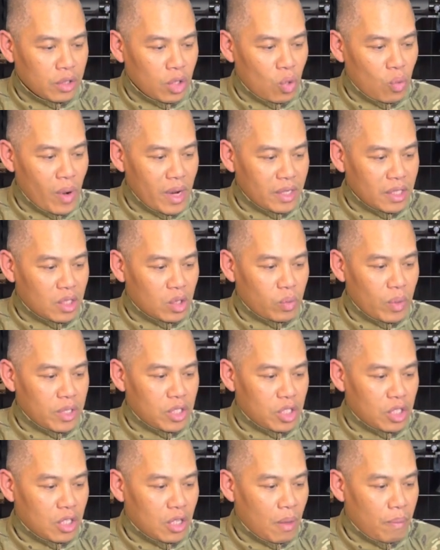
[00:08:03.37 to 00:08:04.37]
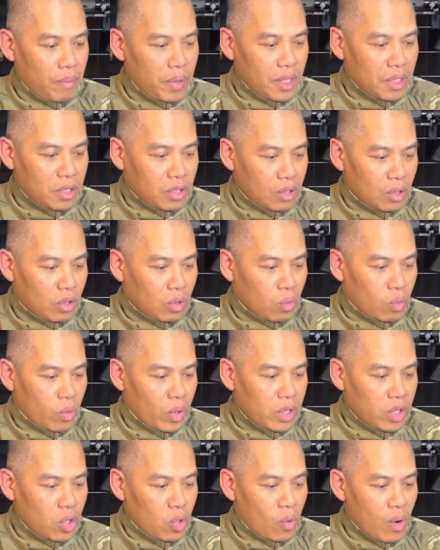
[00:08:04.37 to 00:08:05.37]
you want to switch to the pistol
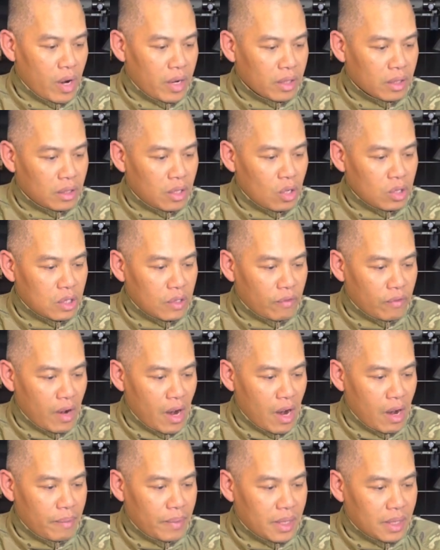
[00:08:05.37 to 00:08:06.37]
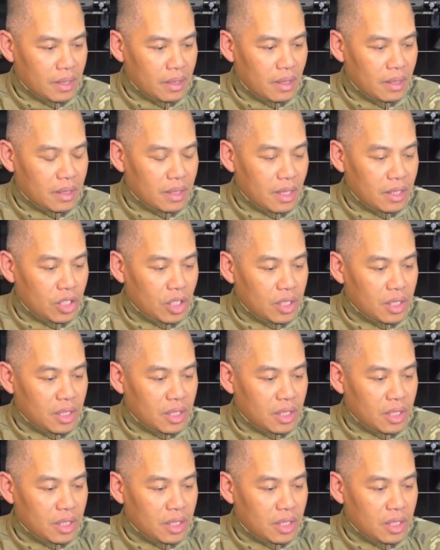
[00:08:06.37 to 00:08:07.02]
when you are in close environments, such as